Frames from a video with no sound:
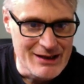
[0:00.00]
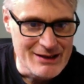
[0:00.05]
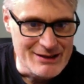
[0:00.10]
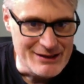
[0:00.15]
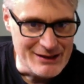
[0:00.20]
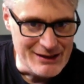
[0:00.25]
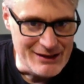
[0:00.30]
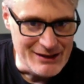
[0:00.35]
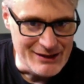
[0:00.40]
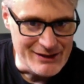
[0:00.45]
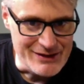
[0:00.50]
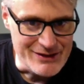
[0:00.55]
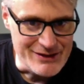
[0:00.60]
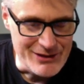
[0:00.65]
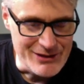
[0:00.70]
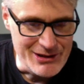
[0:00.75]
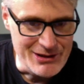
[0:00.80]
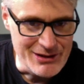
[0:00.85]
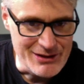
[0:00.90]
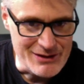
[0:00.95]
to get a
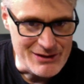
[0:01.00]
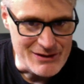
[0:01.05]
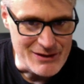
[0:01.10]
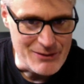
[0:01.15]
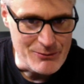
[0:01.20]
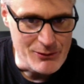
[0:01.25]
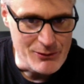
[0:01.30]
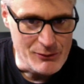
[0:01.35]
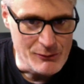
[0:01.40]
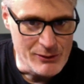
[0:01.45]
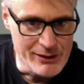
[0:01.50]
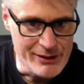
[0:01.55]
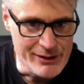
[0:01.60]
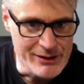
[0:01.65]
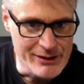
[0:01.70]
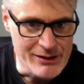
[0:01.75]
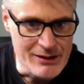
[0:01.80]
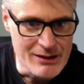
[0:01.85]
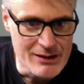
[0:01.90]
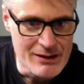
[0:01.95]
Stray Dogs
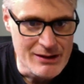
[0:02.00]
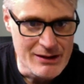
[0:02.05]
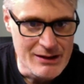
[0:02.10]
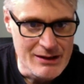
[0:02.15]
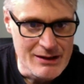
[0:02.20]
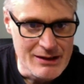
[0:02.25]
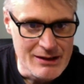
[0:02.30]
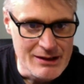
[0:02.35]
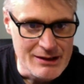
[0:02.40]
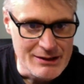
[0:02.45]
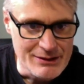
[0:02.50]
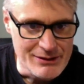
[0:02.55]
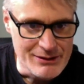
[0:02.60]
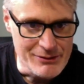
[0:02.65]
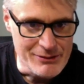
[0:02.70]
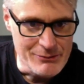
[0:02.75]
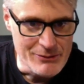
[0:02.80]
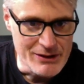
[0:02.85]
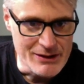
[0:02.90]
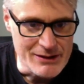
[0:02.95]
#1
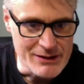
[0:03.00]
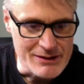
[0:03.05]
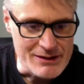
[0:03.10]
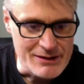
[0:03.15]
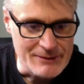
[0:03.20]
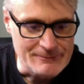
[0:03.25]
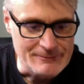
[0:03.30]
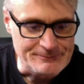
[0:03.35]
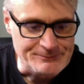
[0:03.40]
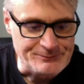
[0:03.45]
near mint,